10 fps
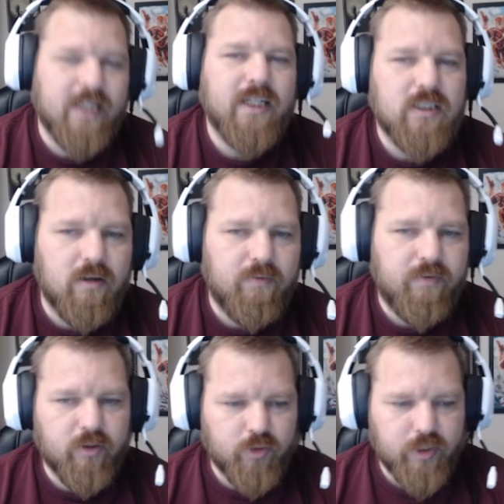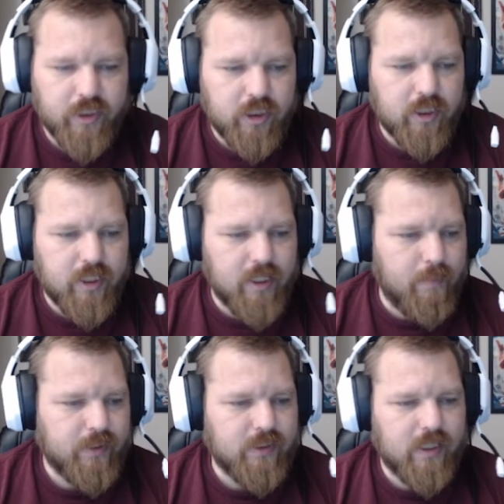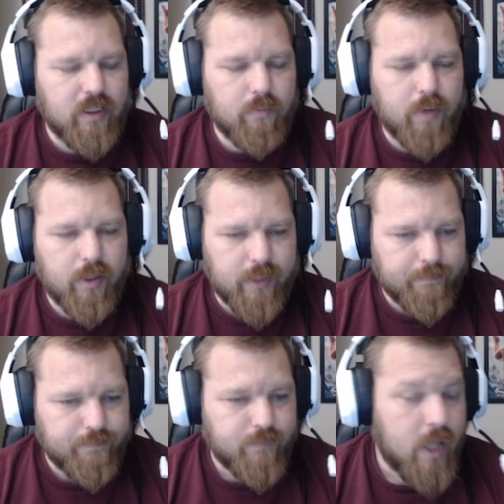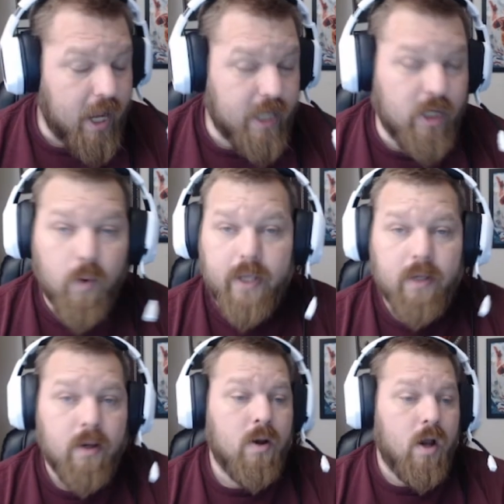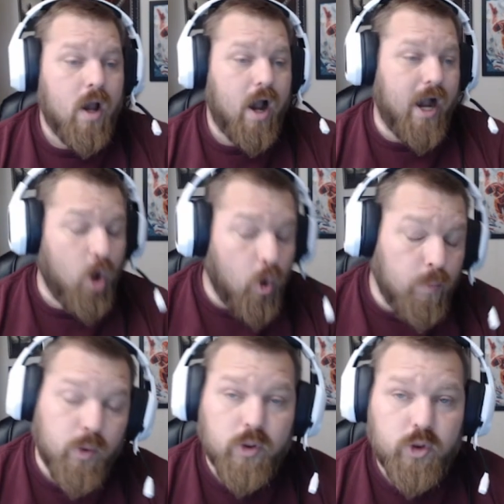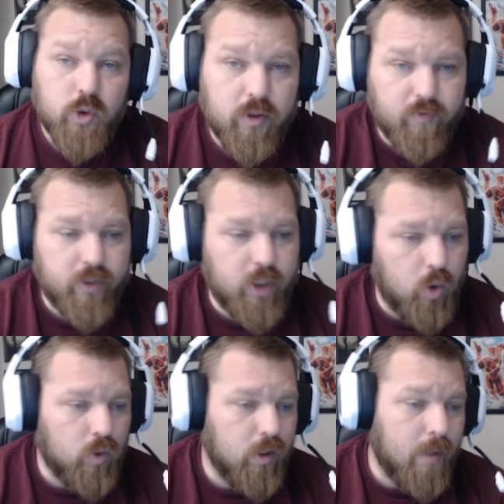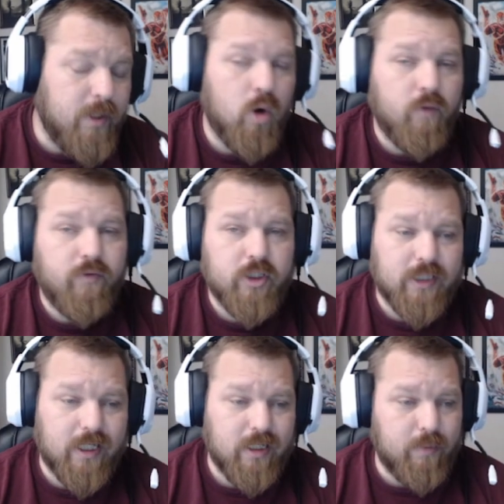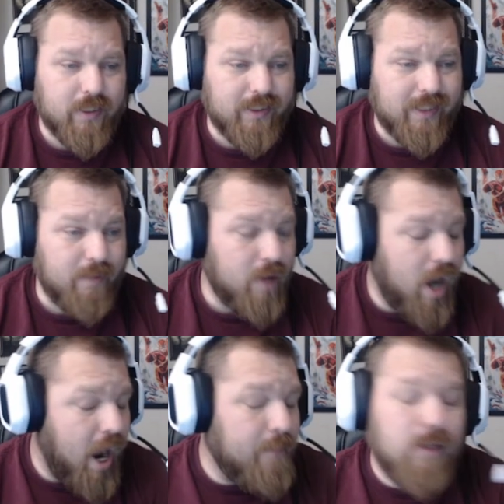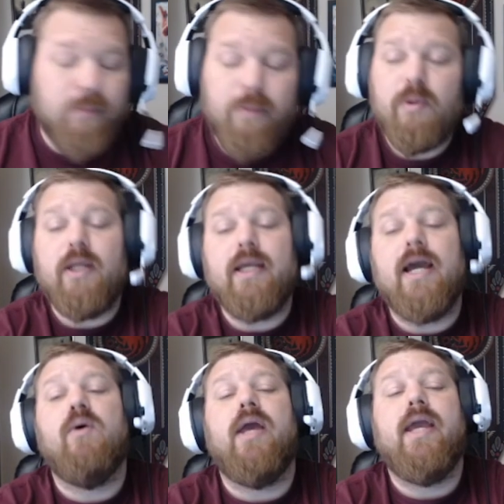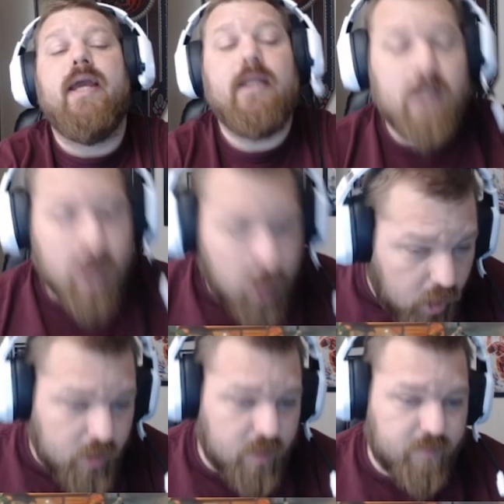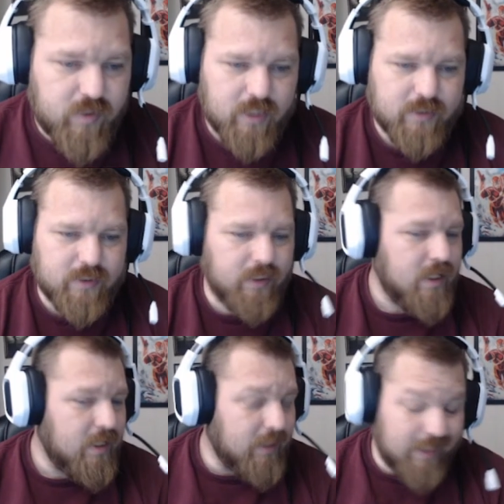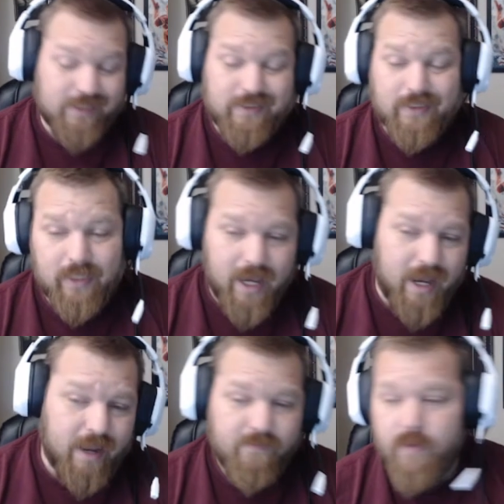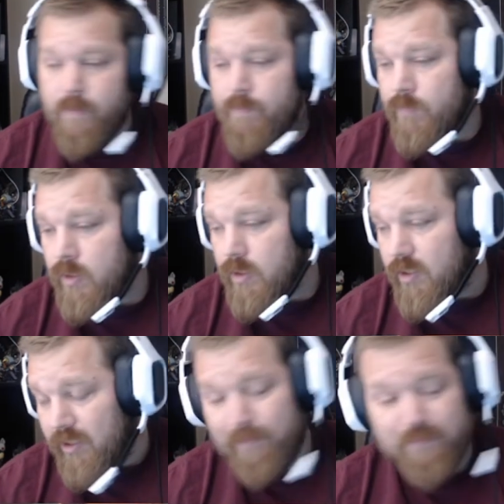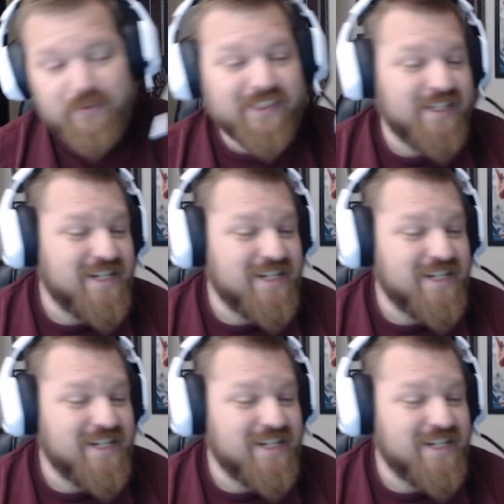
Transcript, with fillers: is going to feel really good, and I'm excited about that. Anyway, I hope you enjoyed the video. Let me know if you're excited about the game. I'm going to be putting out a ton of content. Like I said, live, clips,